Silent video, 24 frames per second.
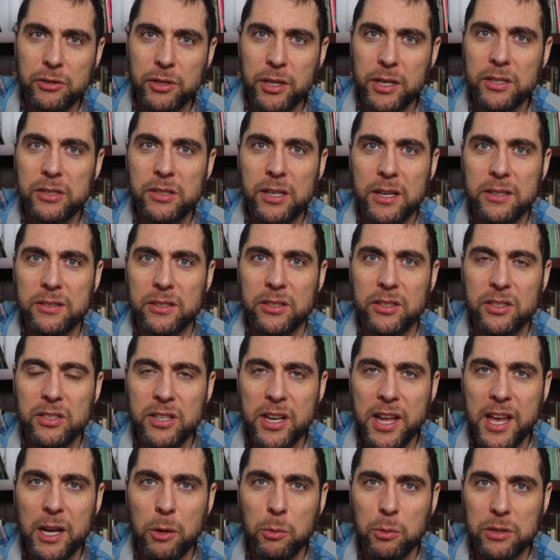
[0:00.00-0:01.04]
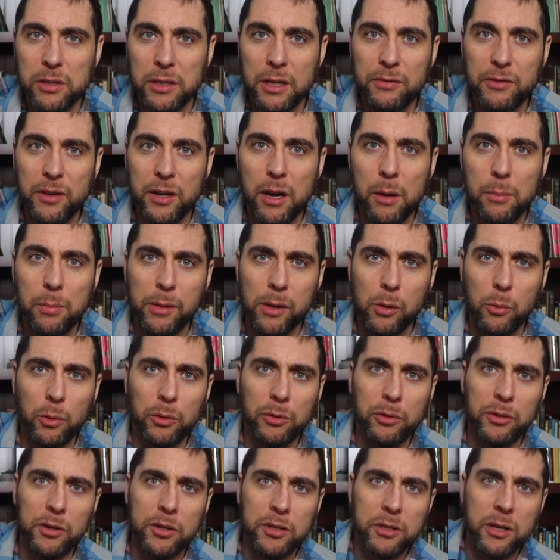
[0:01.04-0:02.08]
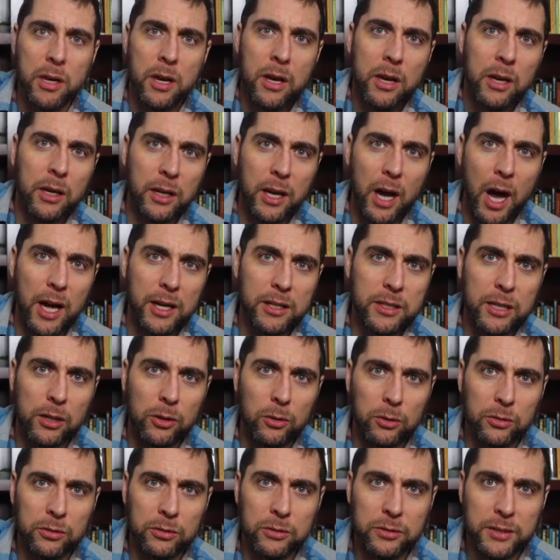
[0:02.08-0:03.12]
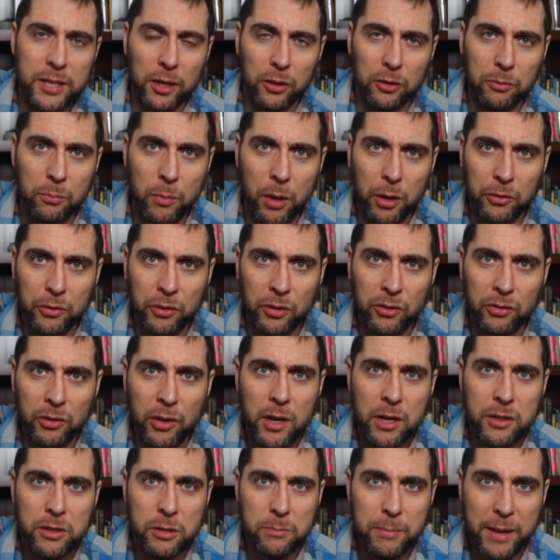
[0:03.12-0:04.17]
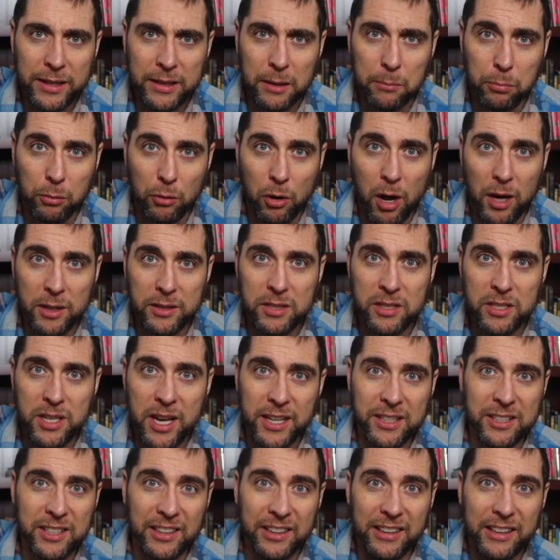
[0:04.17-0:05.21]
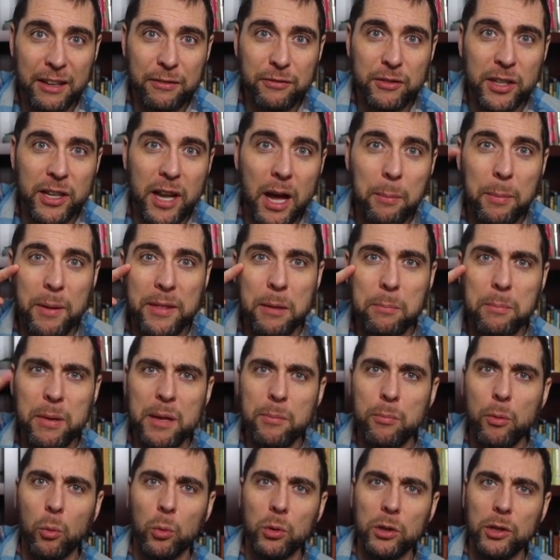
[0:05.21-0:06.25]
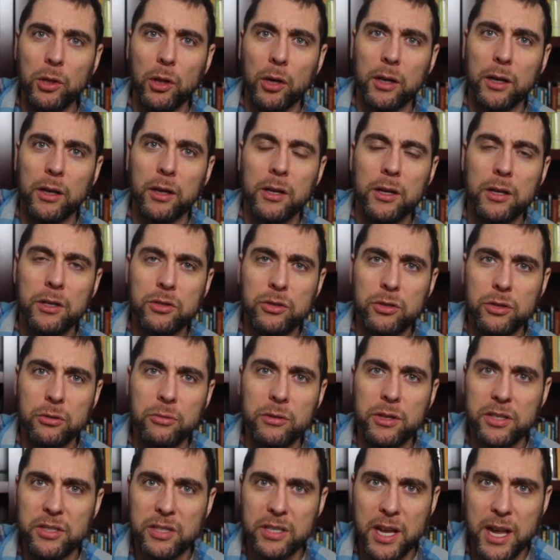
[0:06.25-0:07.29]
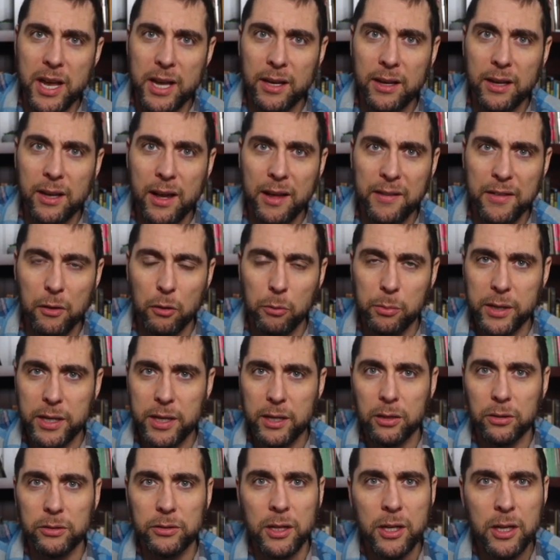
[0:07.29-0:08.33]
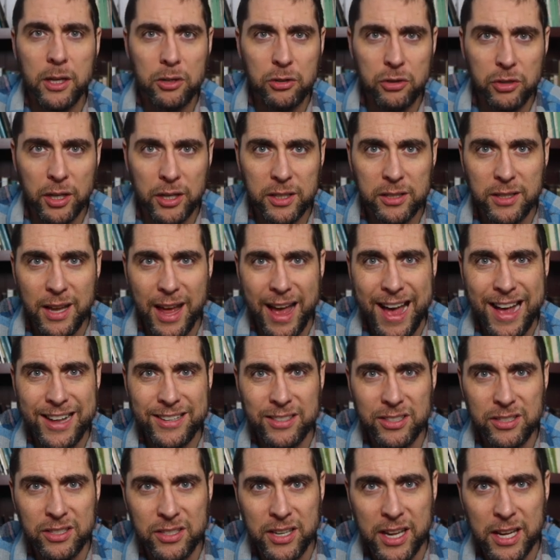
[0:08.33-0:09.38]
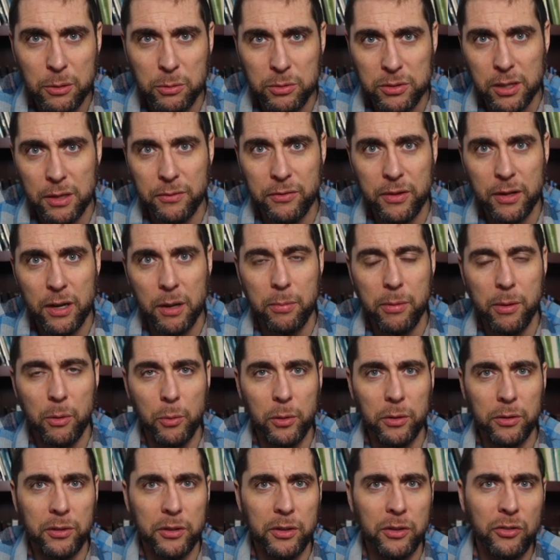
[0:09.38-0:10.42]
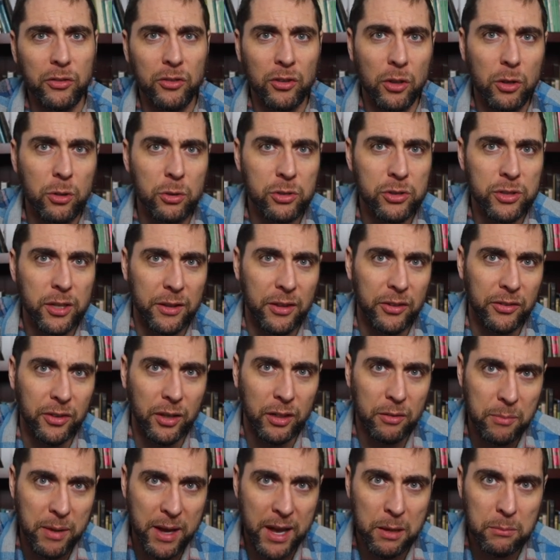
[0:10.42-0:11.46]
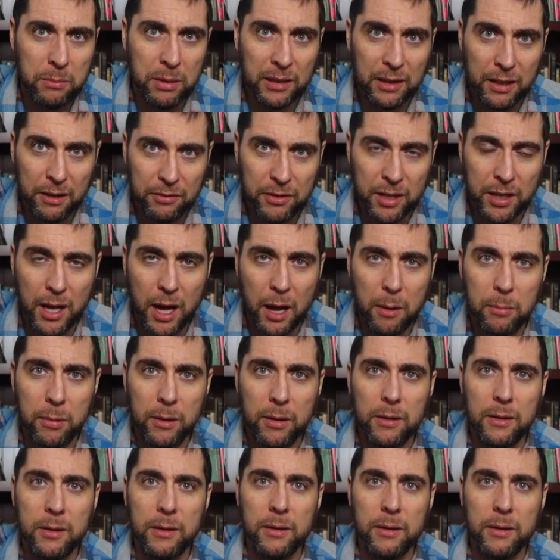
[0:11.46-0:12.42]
Just as the snake was lifted up in the wilderness, God tells, tells Moses to make the bronze snake, to lift it up, and the people will look to the snake and they will be healed. Just as the snake was lifted up in the wilderness, so shall the Son of Man be lifted up.